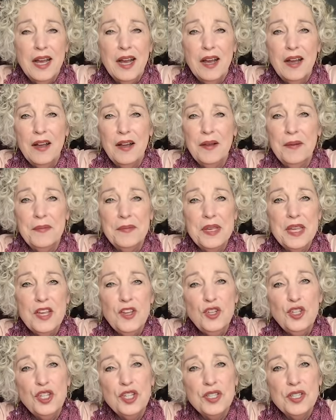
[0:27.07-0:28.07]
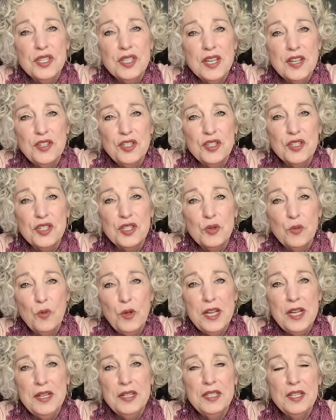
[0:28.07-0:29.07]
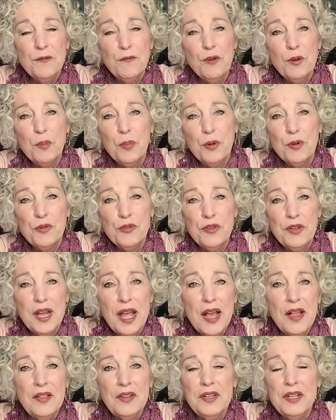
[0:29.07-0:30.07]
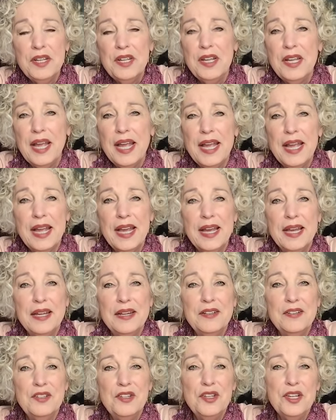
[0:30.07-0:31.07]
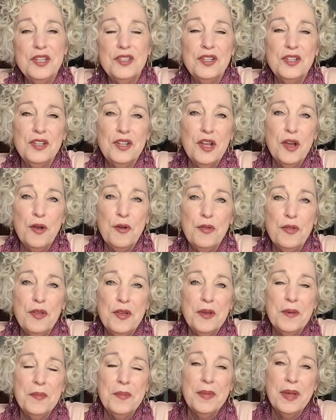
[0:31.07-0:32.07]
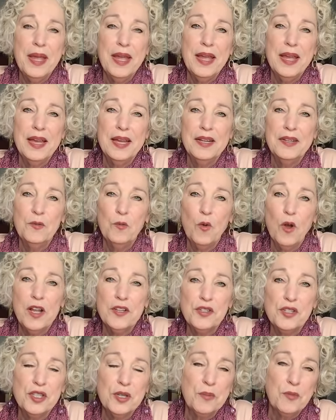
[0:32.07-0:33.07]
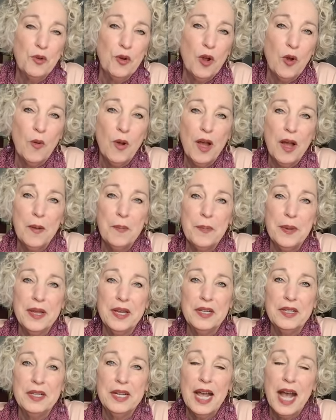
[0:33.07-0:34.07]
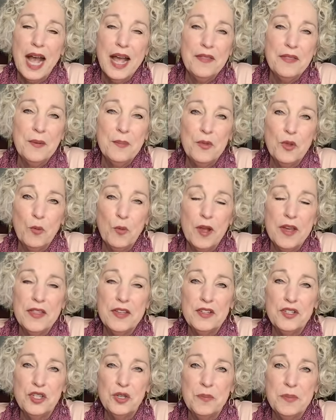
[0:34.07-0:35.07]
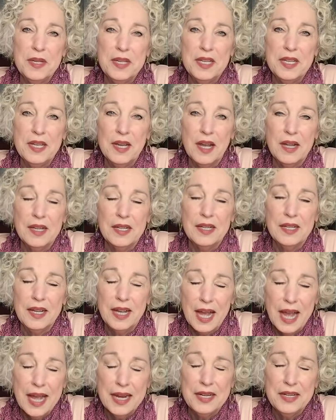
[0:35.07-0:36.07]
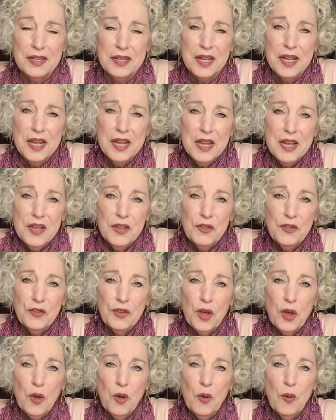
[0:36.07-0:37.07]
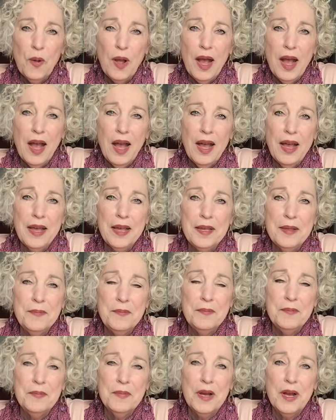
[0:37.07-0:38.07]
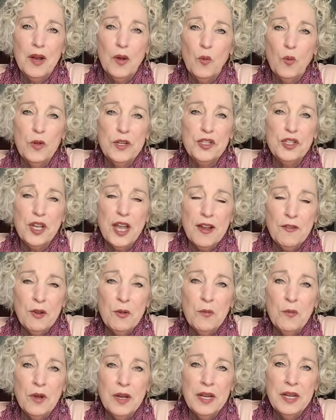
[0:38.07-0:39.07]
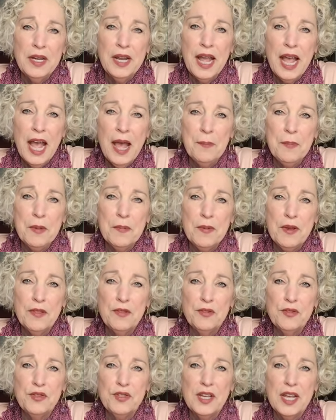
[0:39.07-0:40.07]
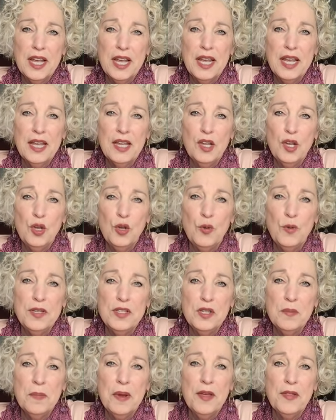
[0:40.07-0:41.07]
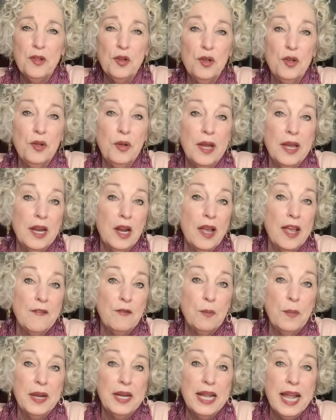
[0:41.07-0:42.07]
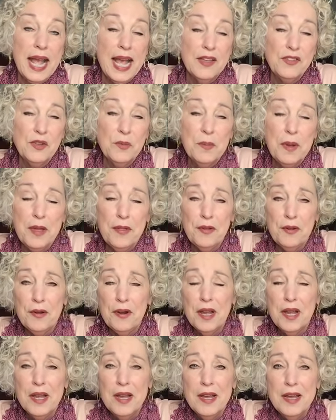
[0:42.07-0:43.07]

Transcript: Uh, each is such a sweet, different personality, and you get to know them and watch them grow up and guide them the way they should be get, guided. So I uh, wish everyone a happy Mother's Day who is a mother, and everybody has a mother.